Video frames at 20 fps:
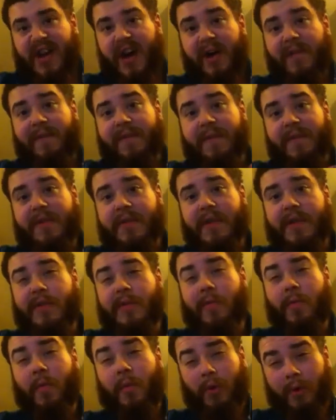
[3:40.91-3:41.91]
comfort and
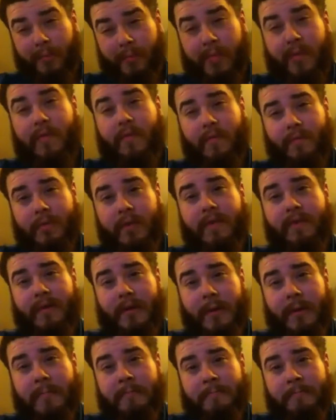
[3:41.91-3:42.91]
the warmth of
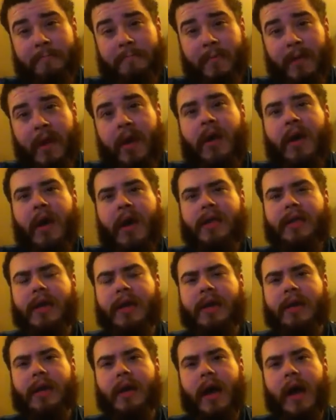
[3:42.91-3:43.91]
oblivion, and
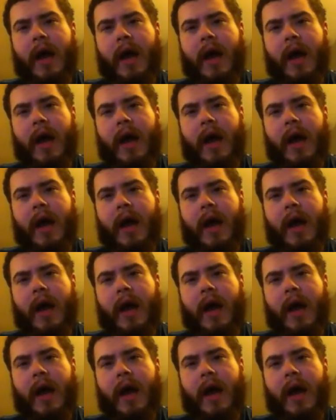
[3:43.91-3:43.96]
yet